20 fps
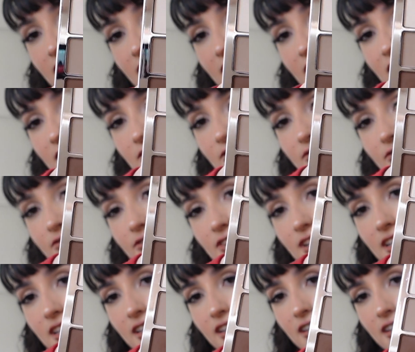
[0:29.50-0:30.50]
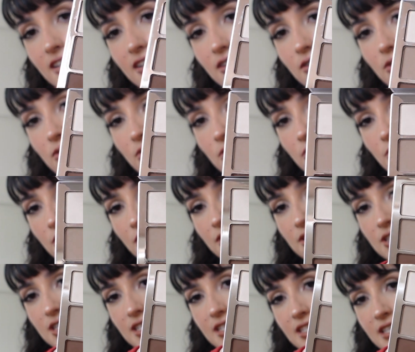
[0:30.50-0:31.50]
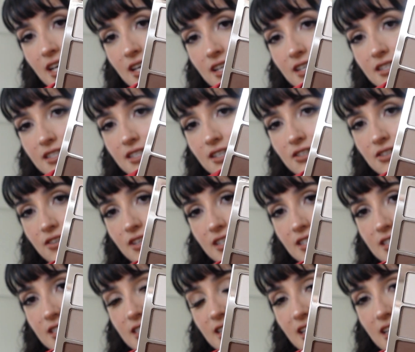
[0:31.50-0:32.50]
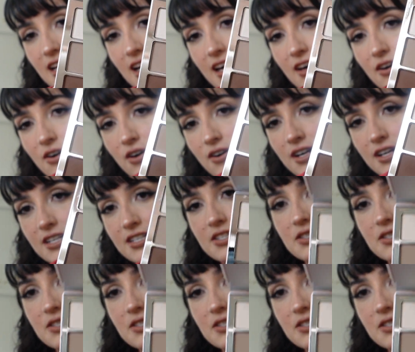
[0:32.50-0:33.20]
at how freaking gorgeous that is. Now you can see I already